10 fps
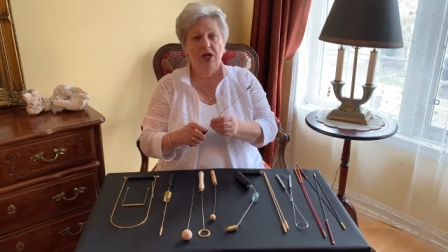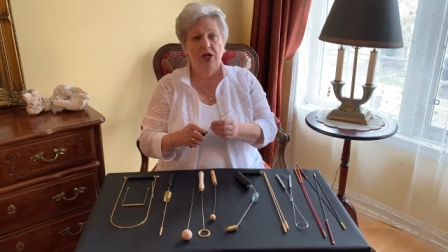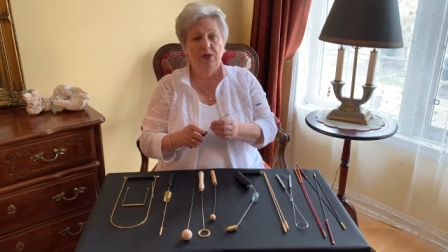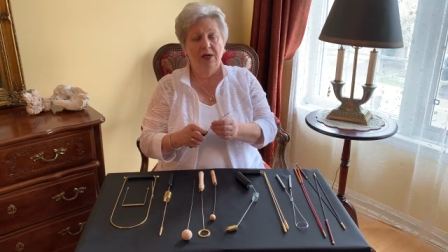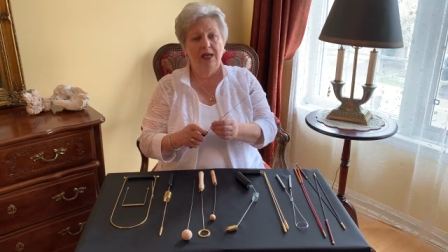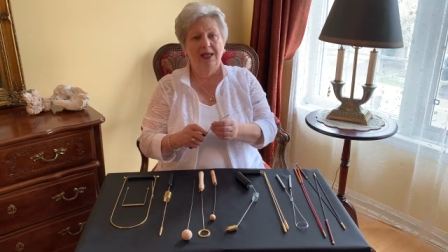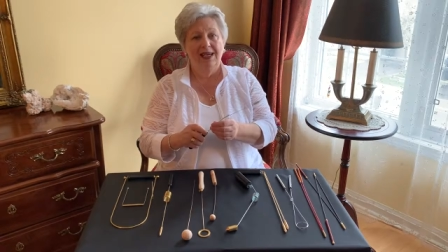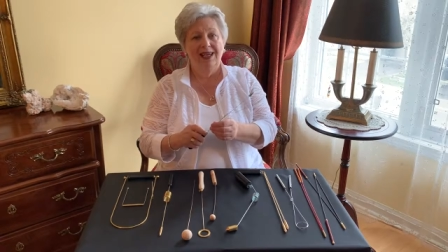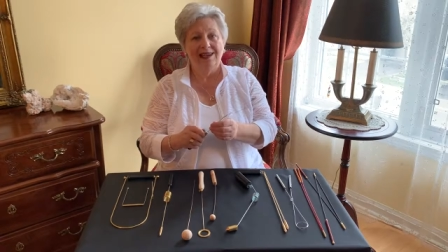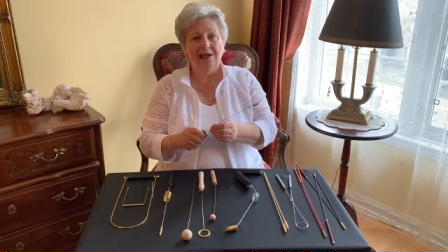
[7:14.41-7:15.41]
you can
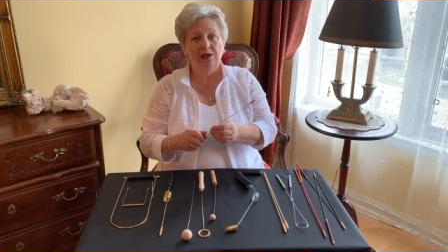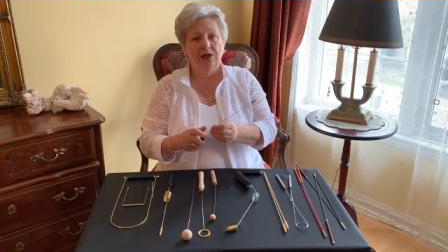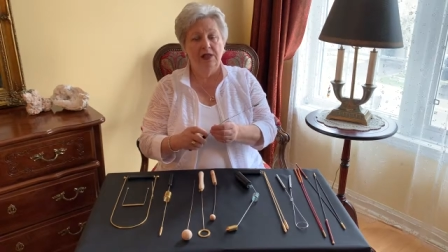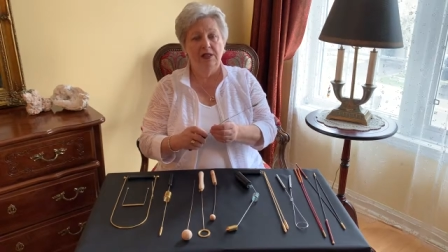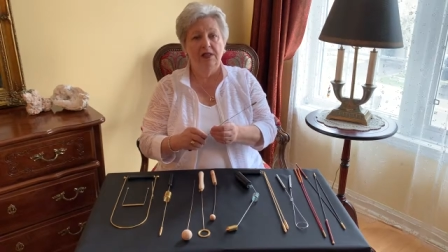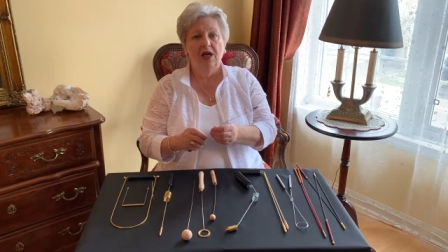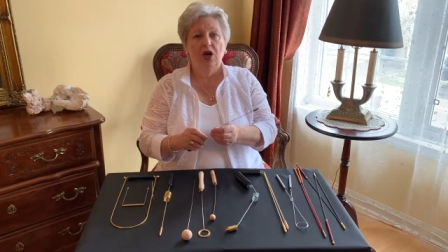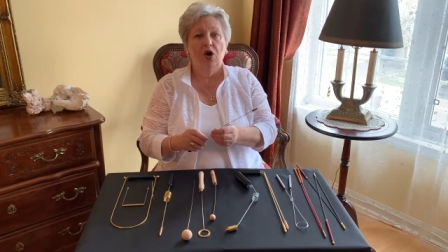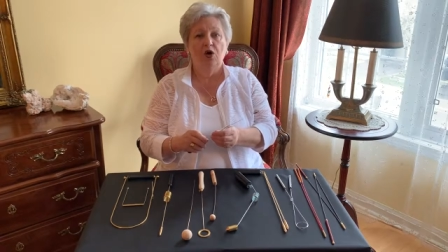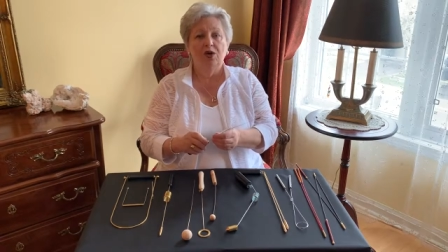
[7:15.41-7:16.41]
increase
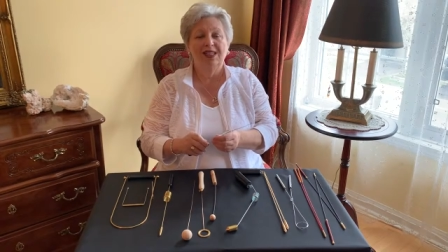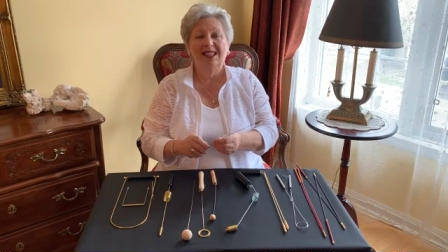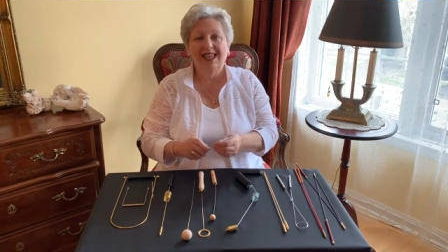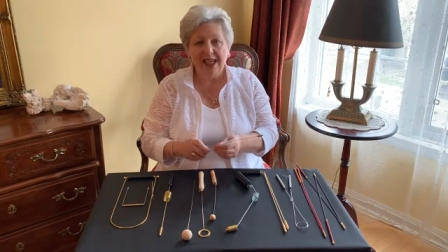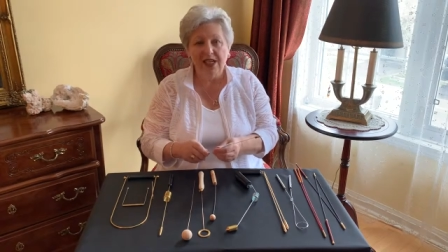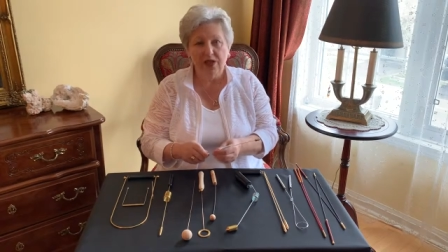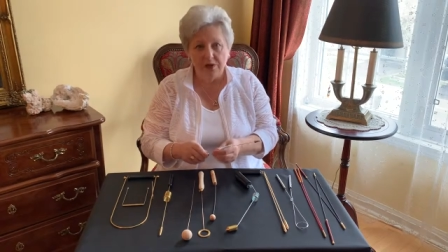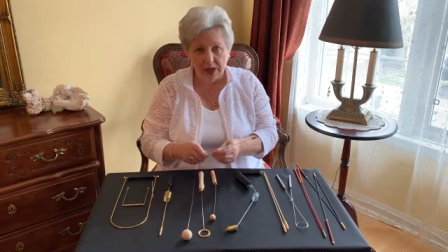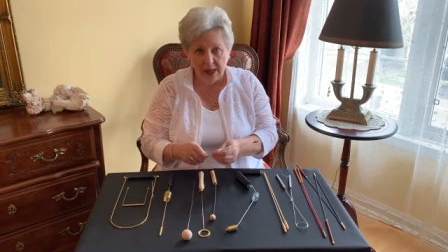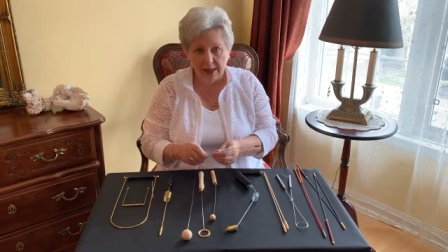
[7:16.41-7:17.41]
or
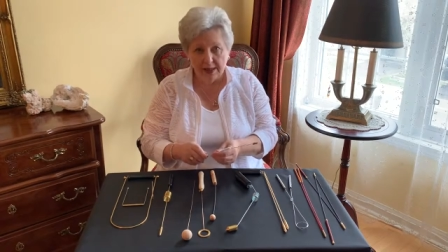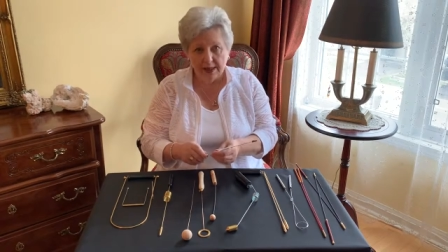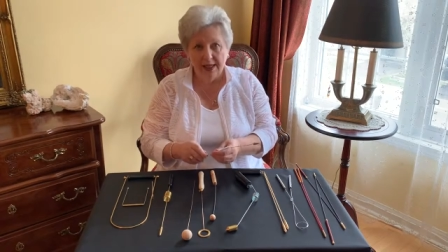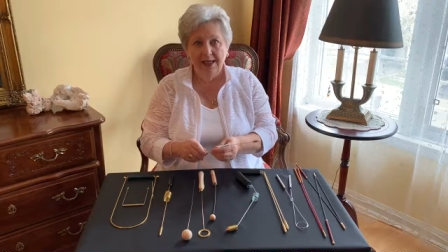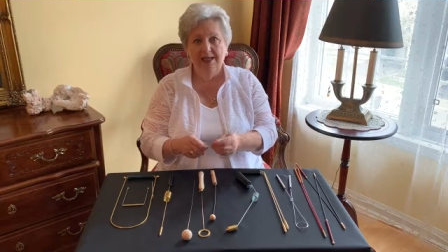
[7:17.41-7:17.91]
decrease